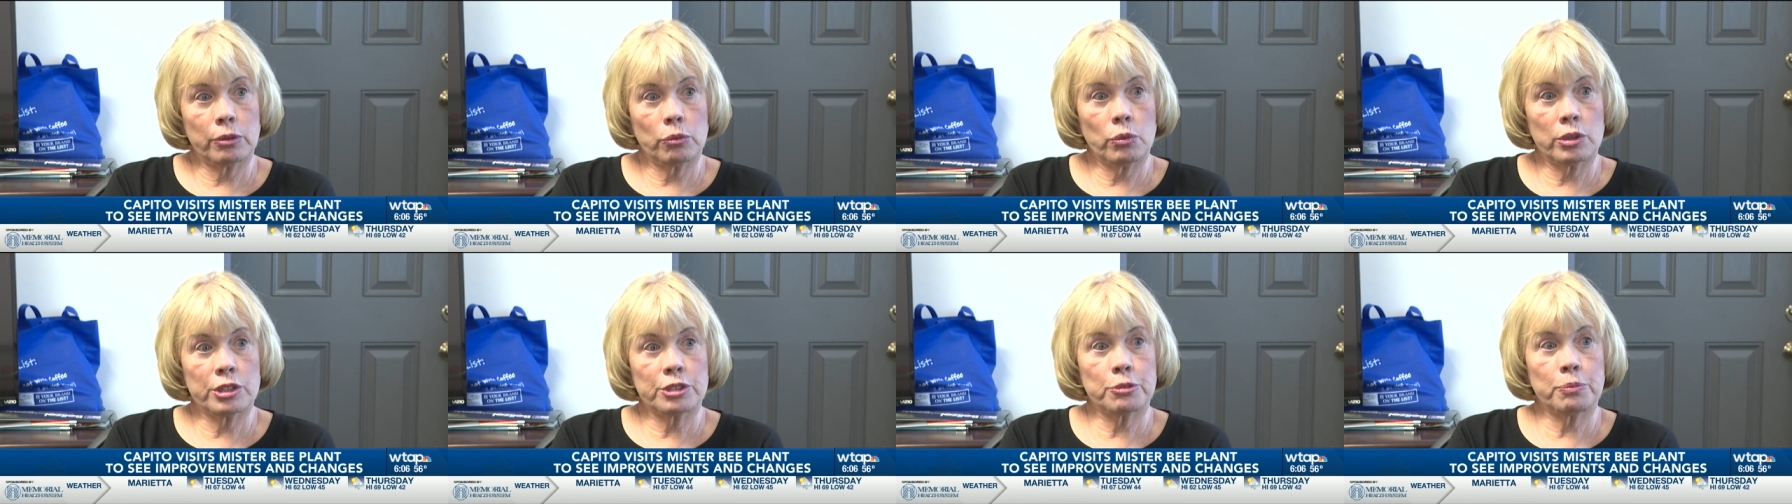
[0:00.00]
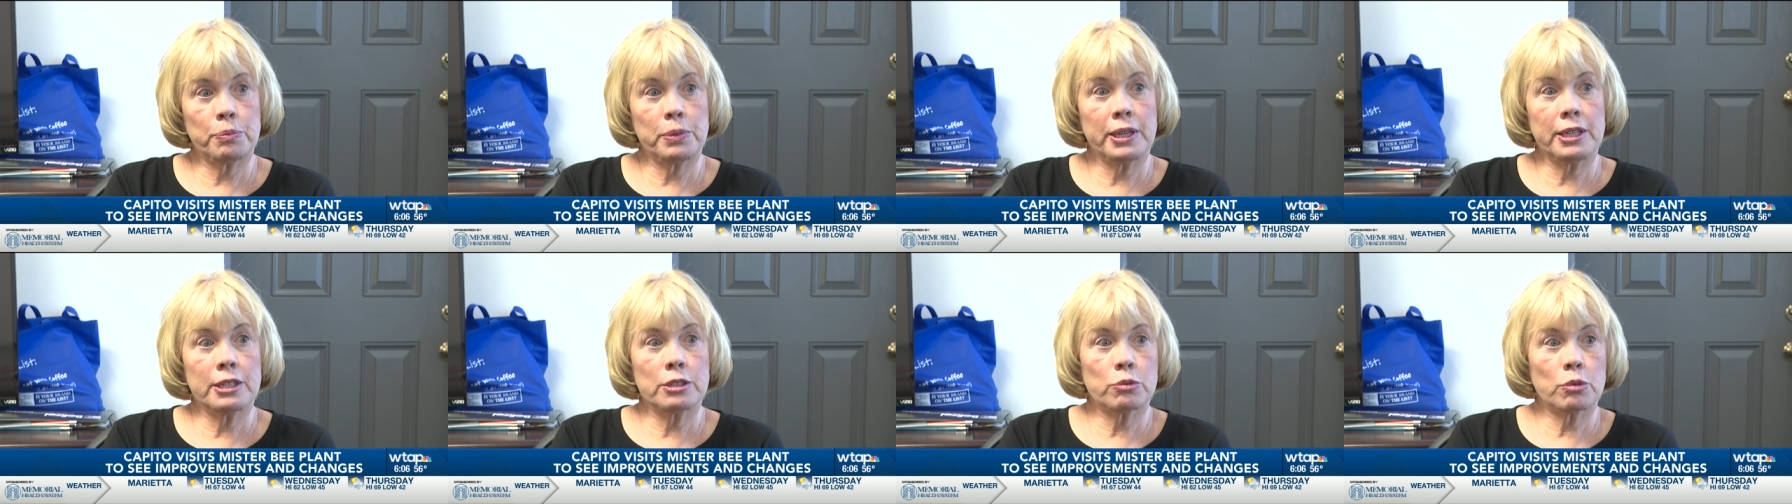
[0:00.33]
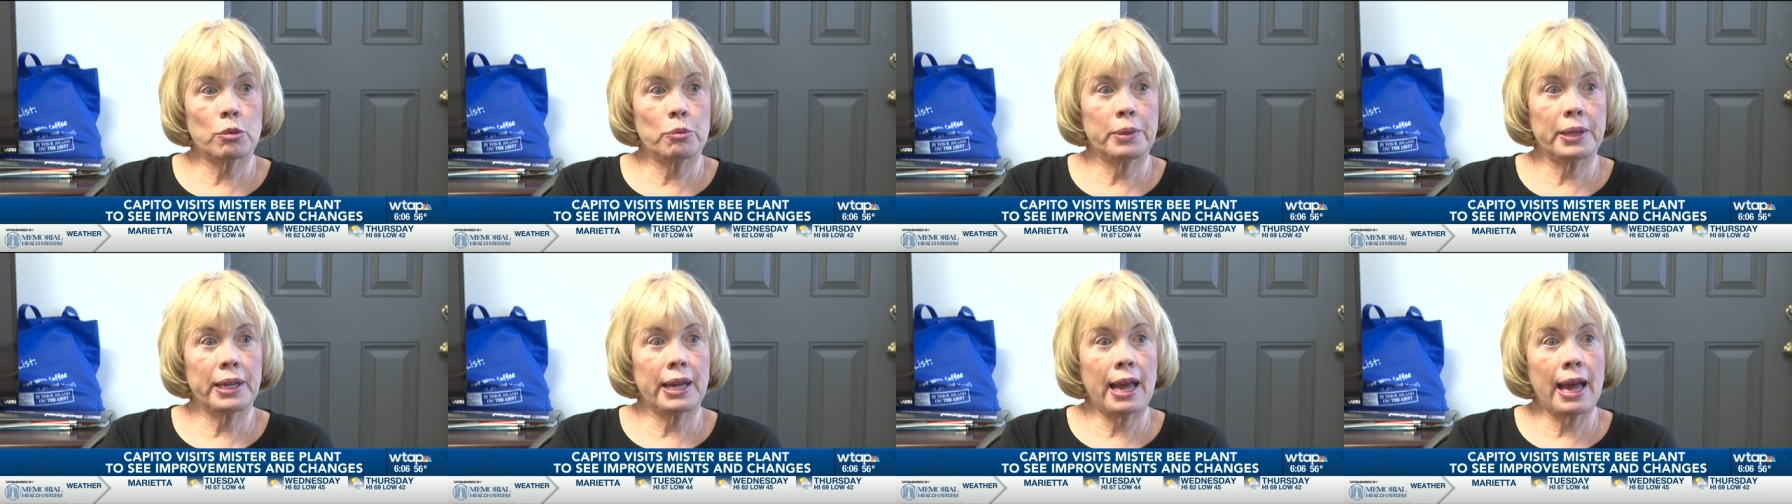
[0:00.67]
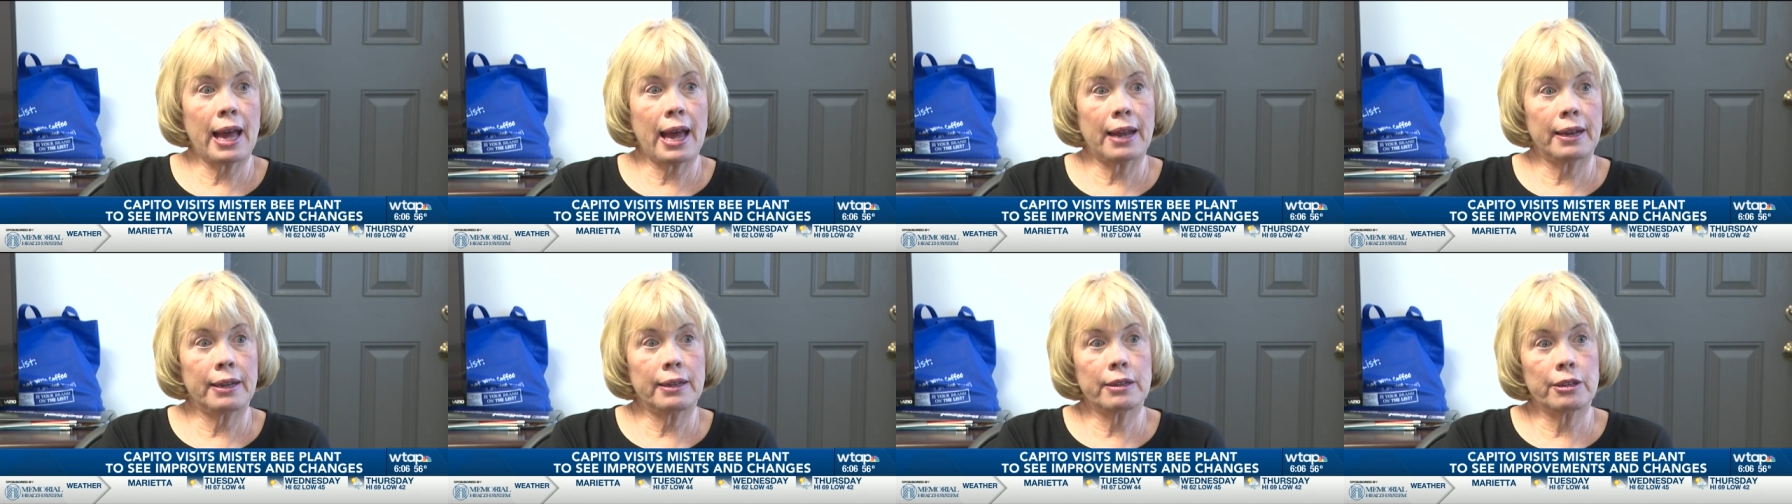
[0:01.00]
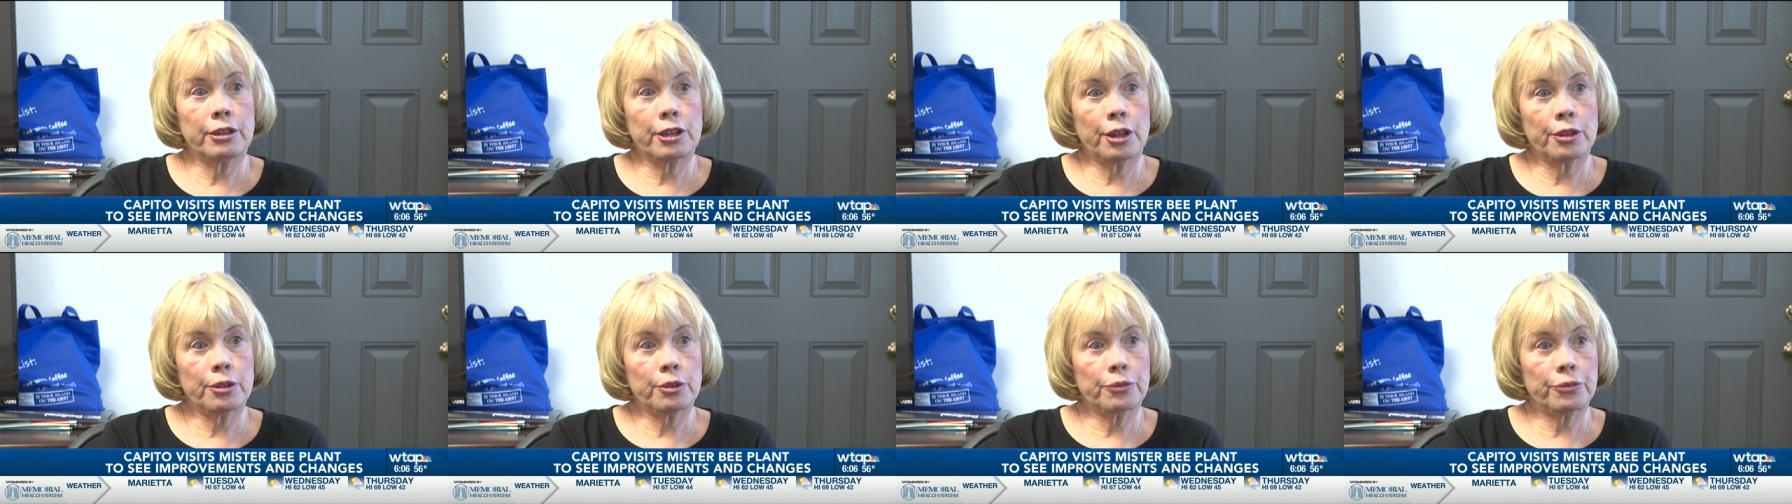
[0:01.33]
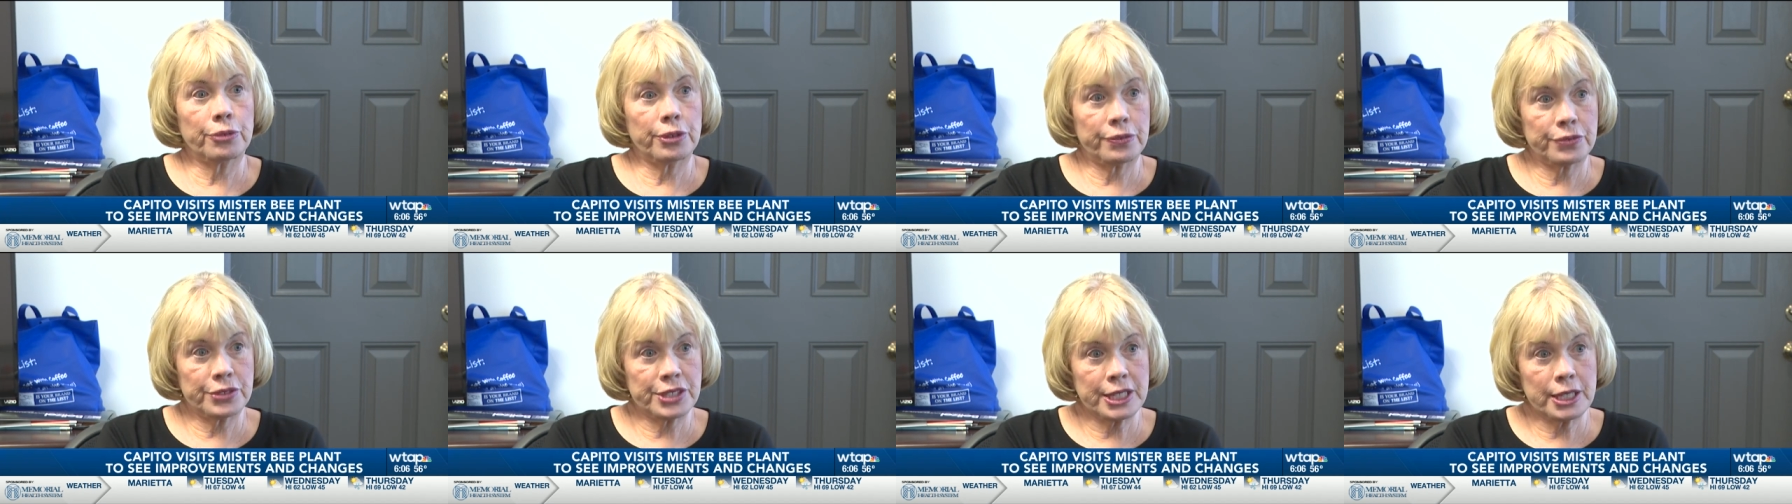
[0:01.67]
which means we'll be adding another
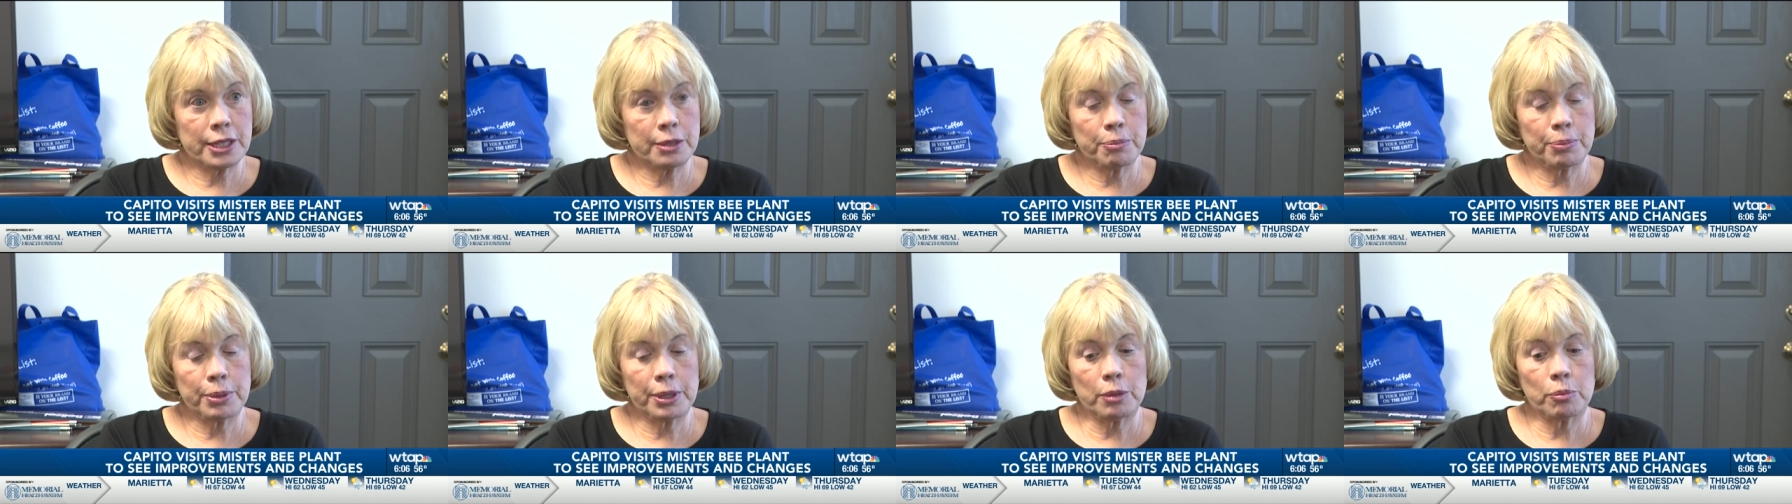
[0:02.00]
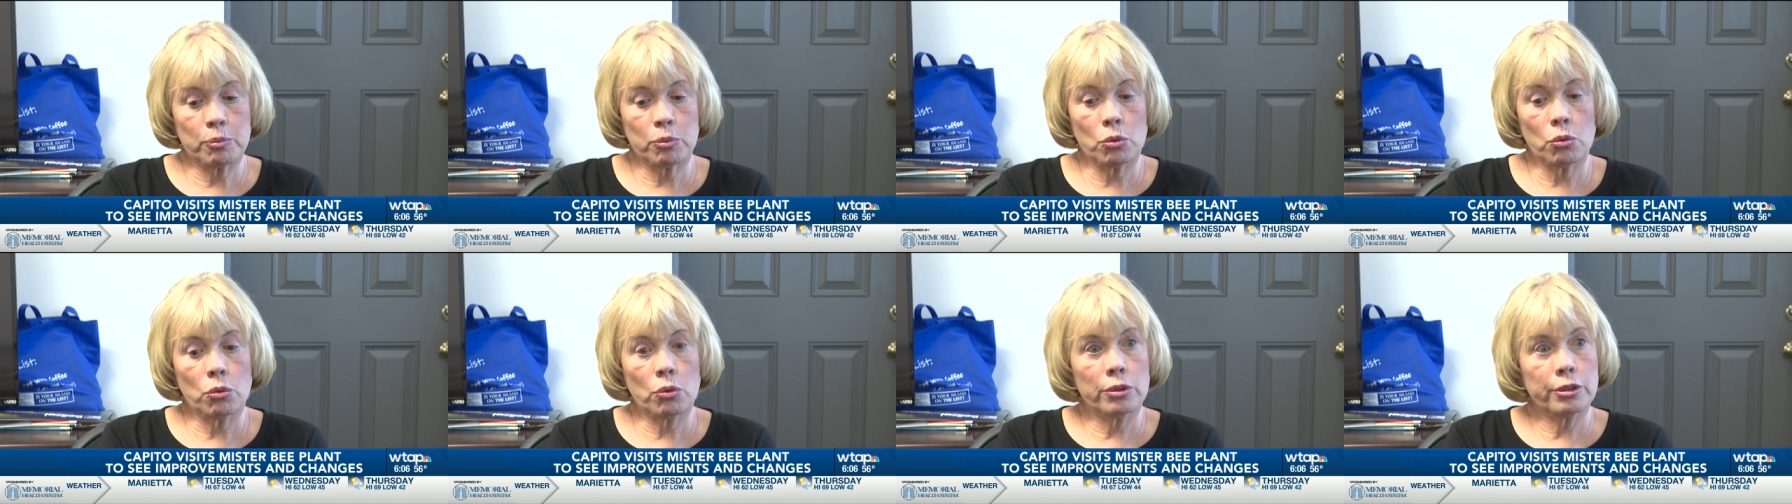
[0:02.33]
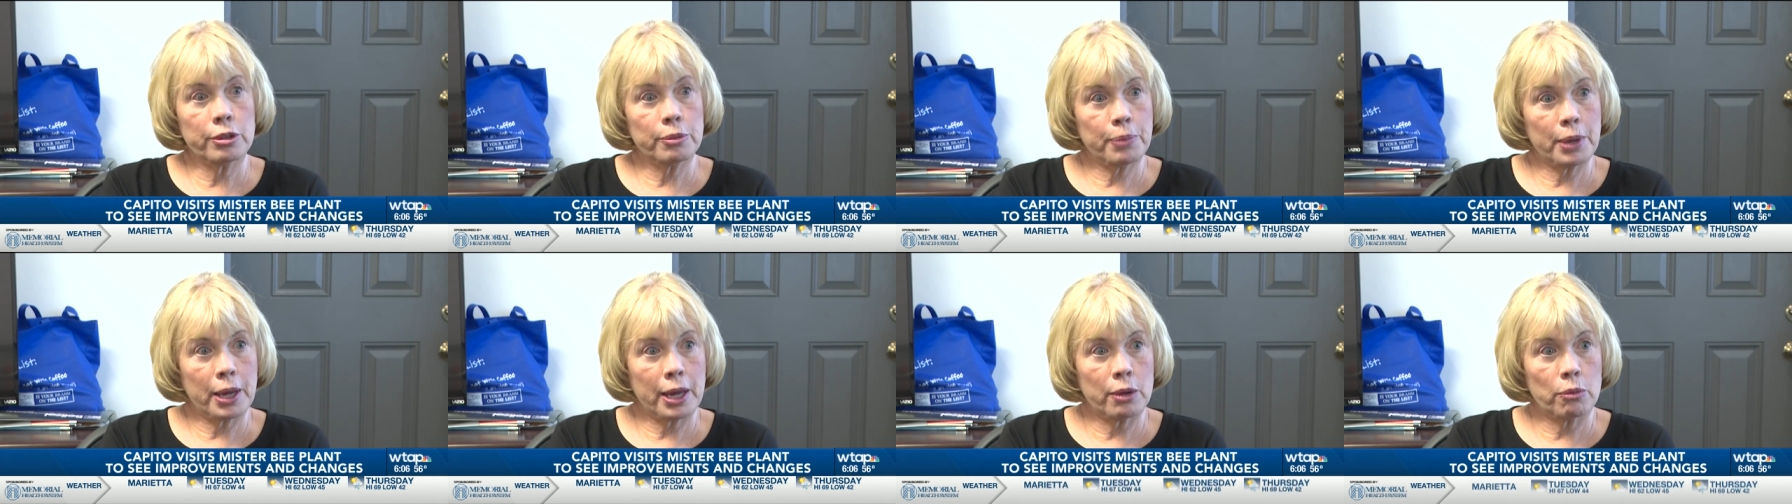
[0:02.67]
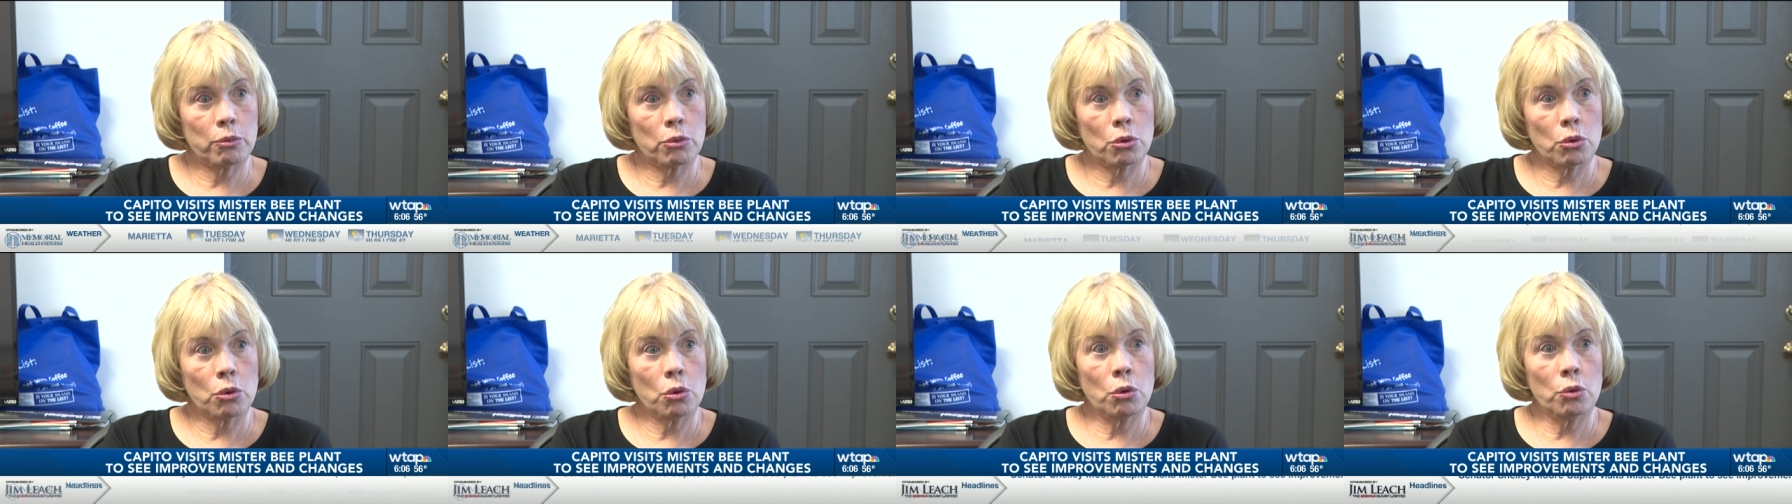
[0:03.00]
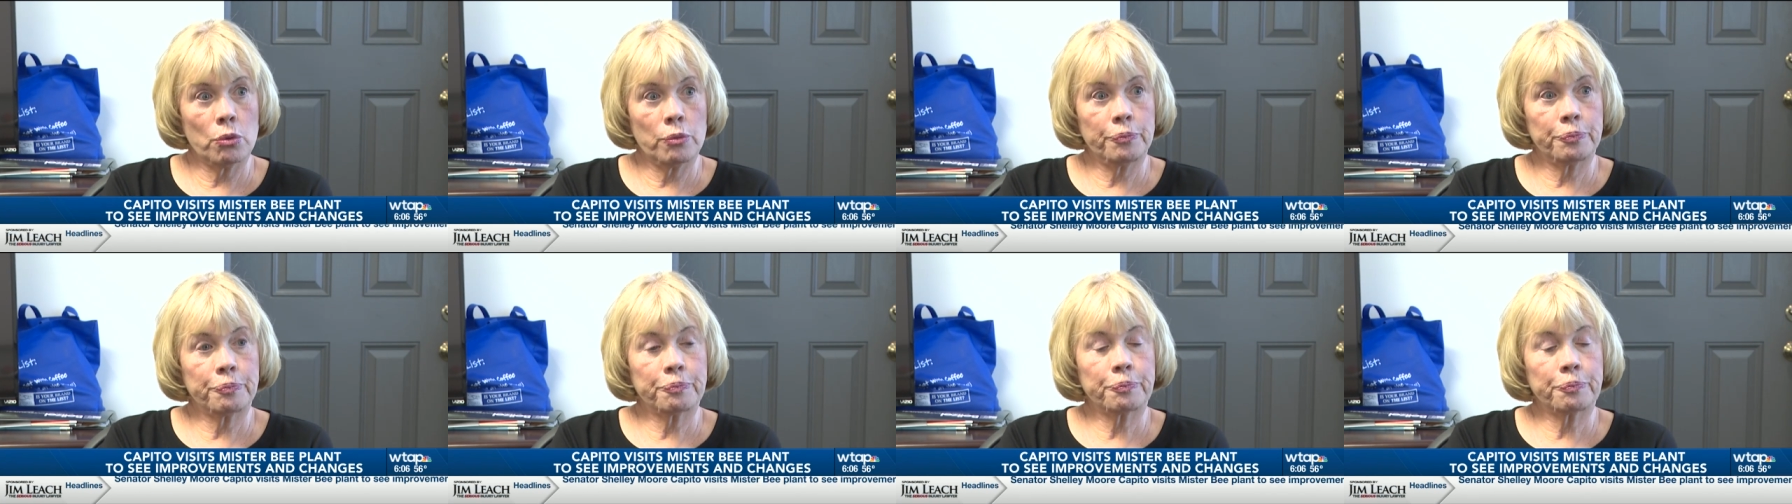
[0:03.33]
15 people on the payroll.